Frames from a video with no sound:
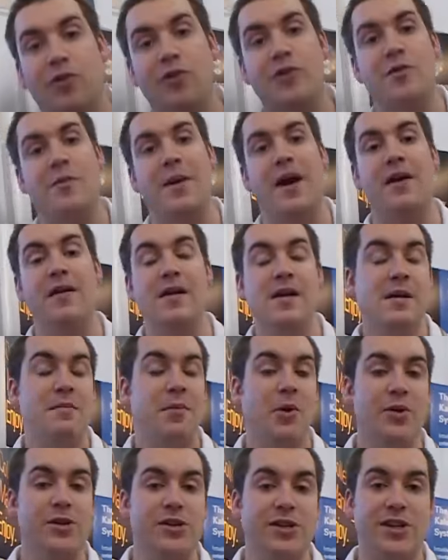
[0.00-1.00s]
talking to you about,
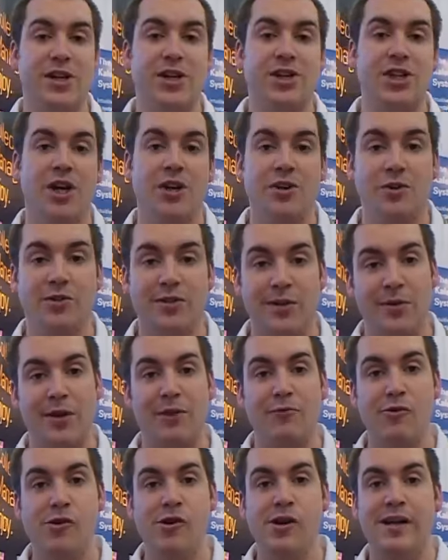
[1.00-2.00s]
but we're just going to show you
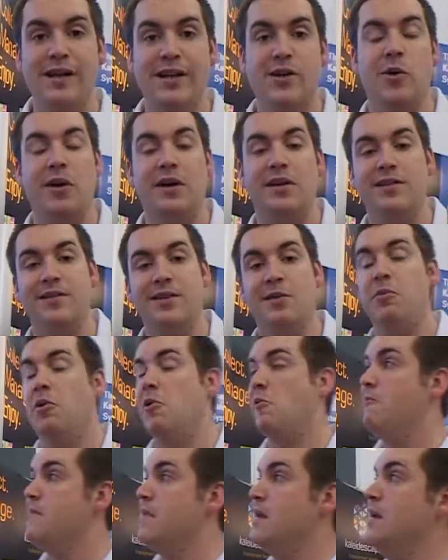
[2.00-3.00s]
something really quick and
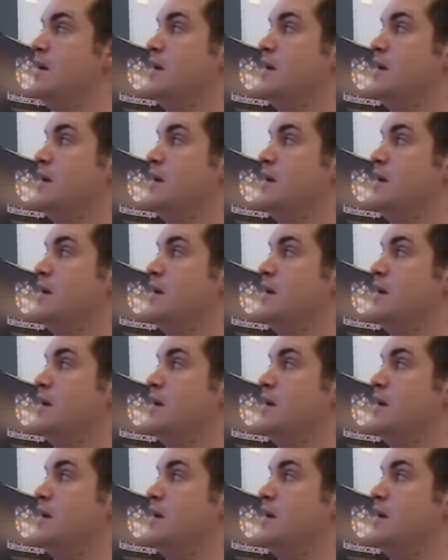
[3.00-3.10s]
simple.